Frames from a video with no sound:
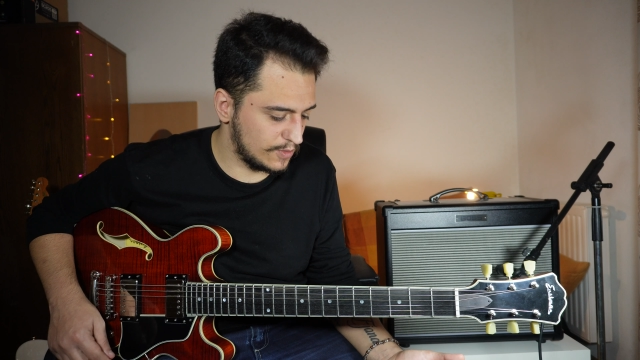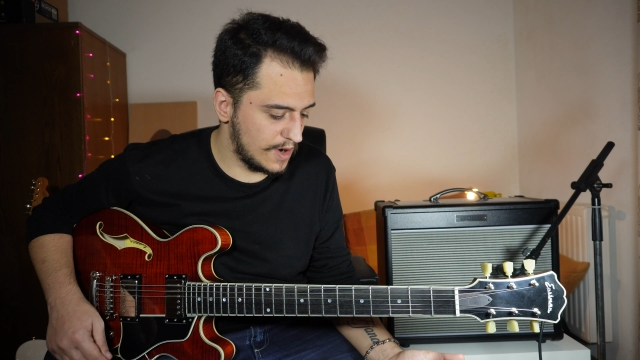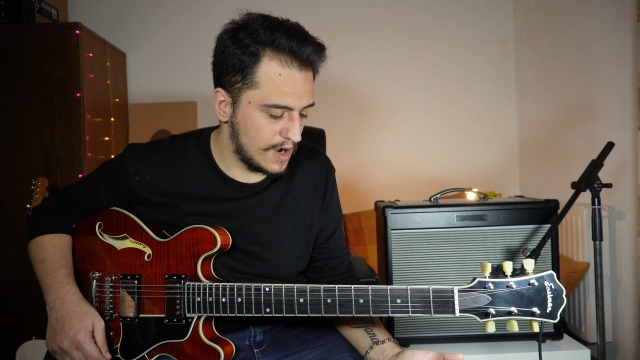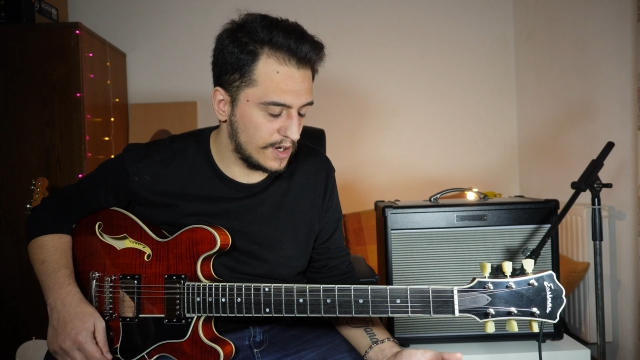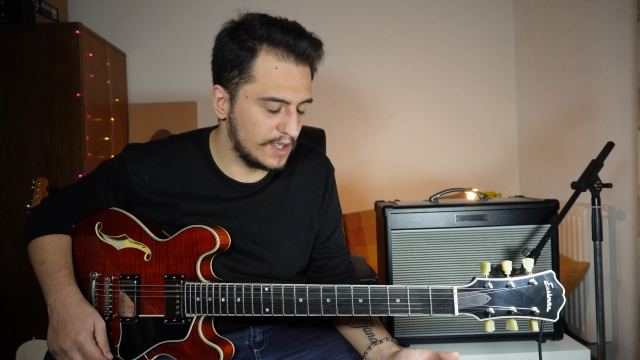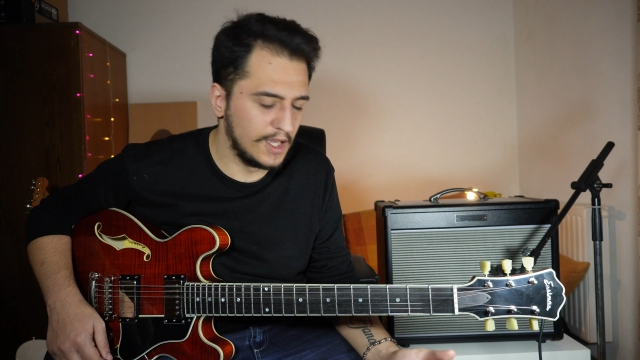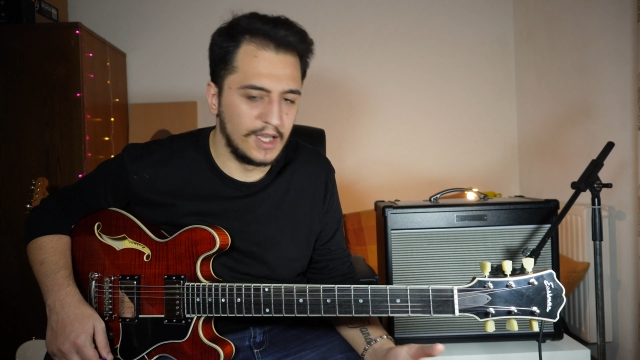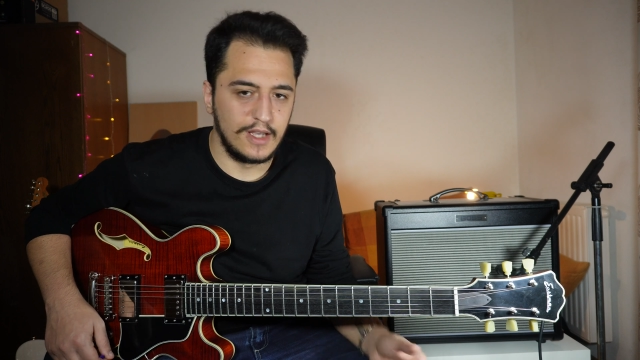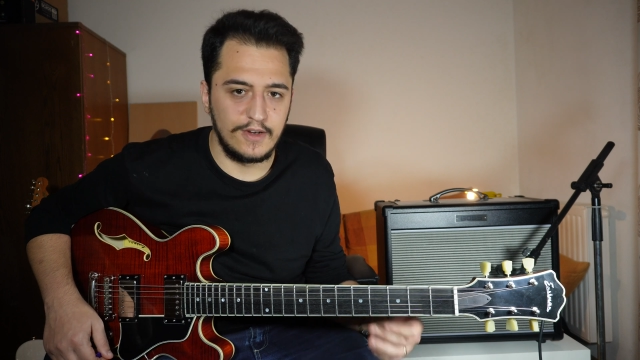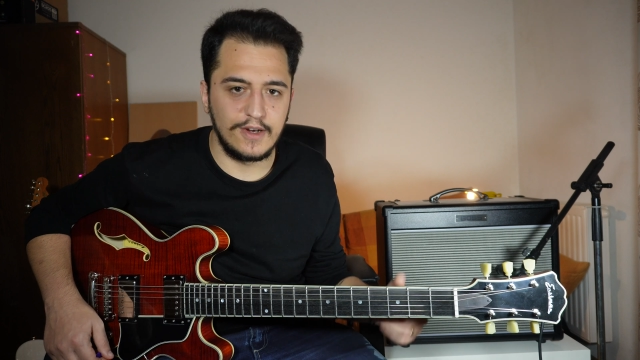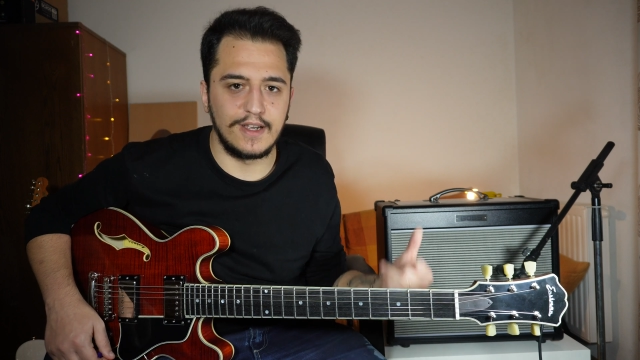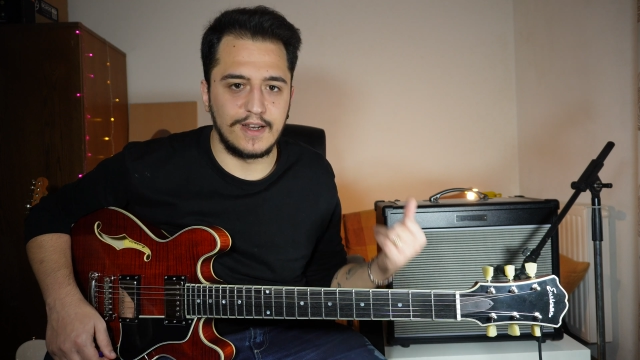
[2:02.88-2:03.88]
rock,
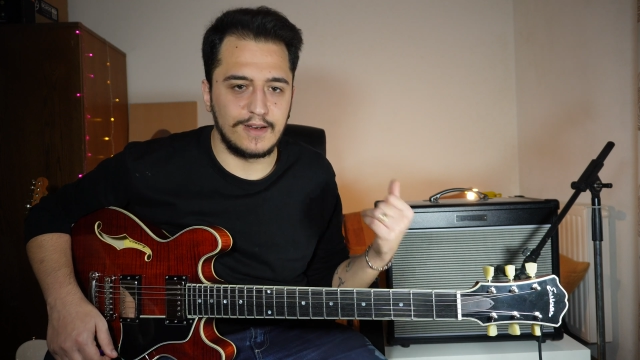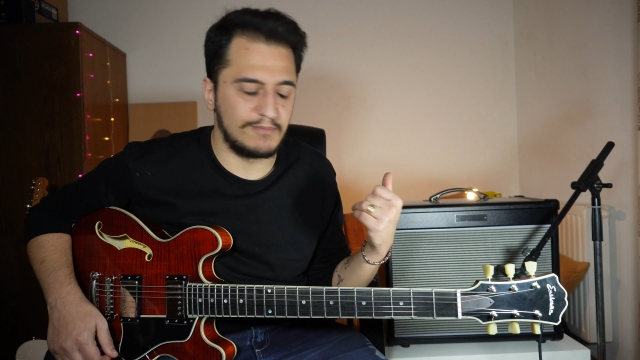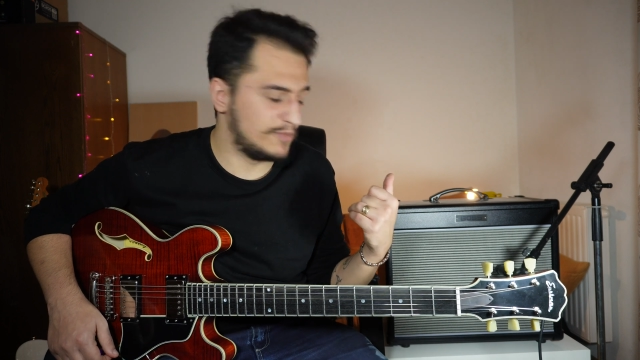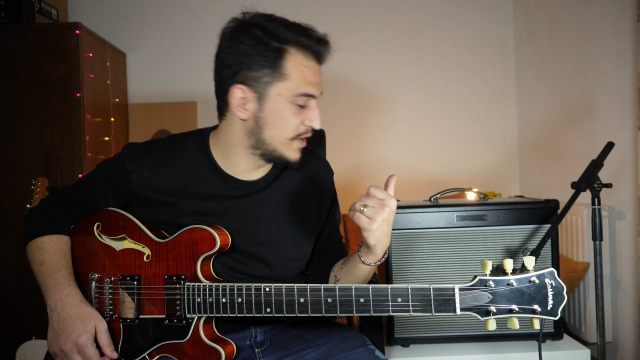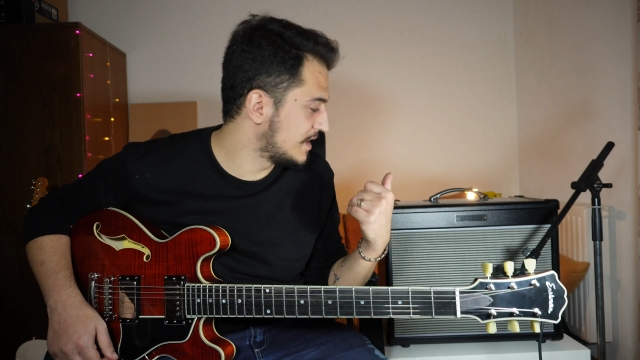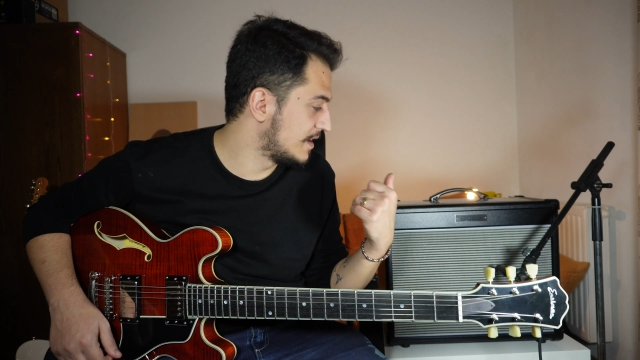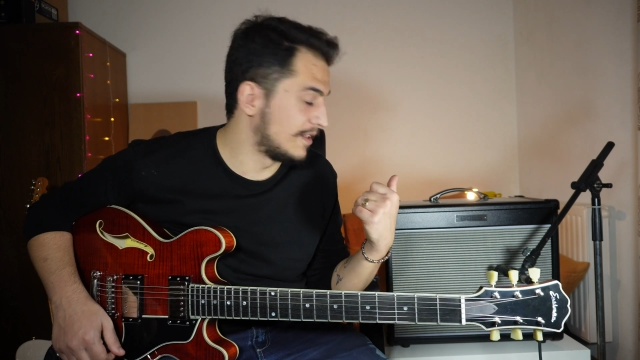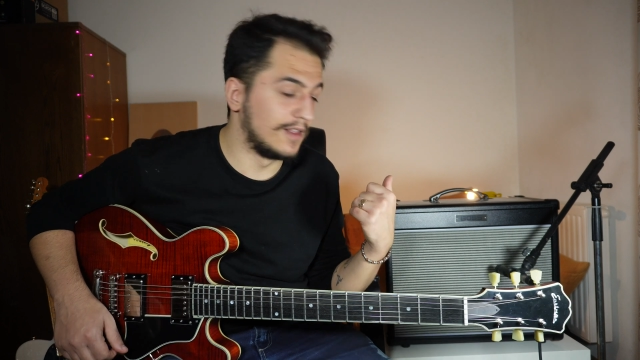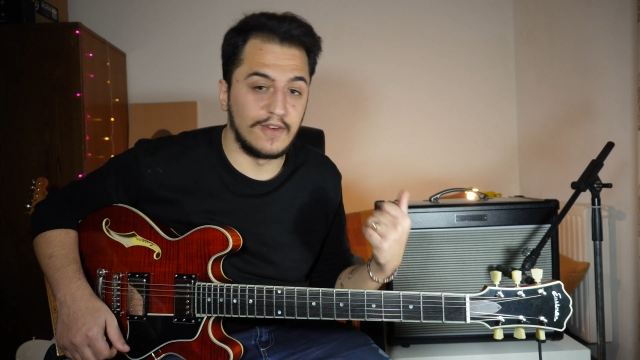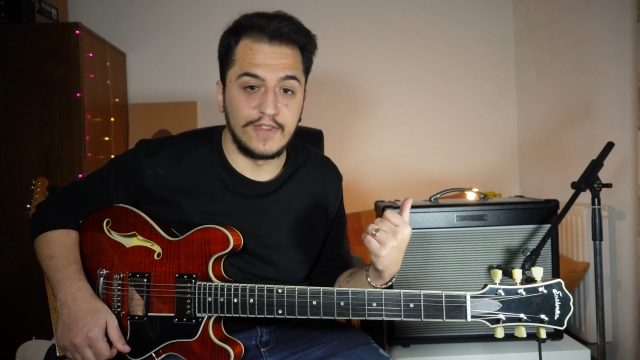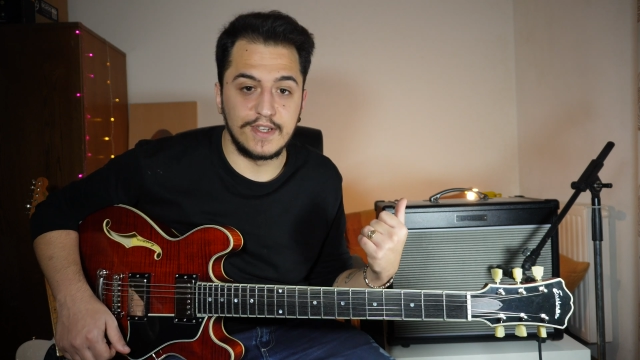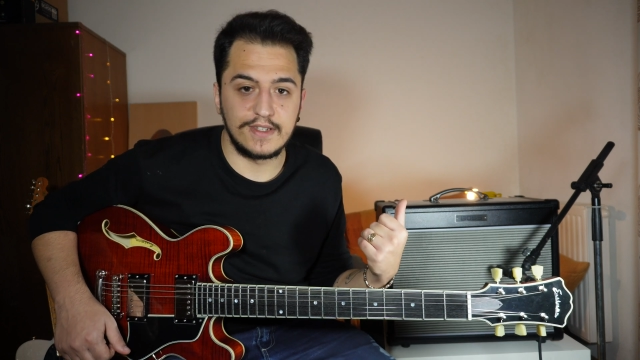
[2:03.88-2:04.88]
you're gonna
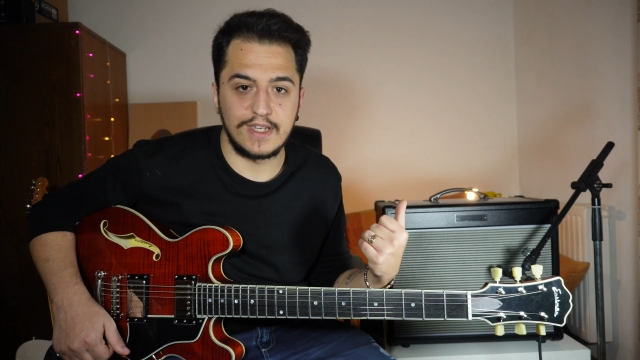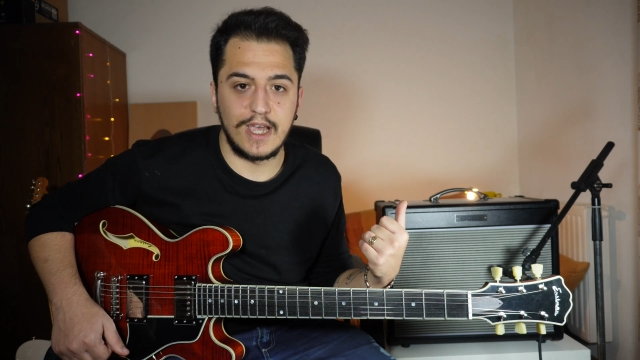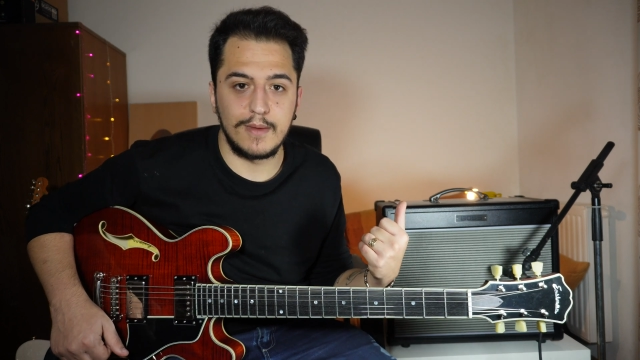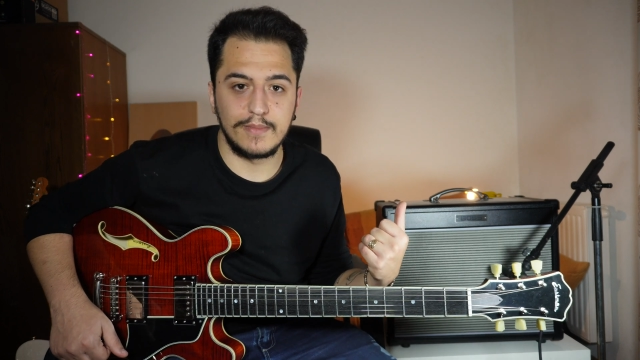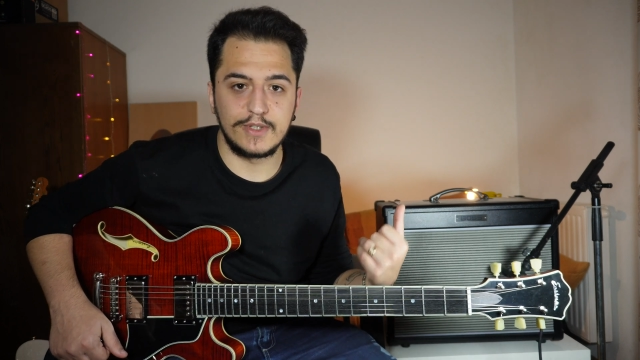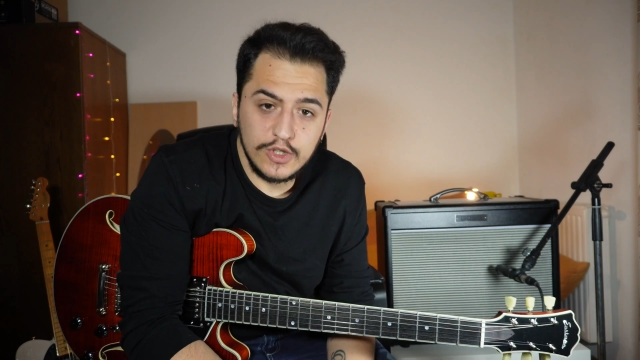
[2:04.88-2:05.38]
love this amp.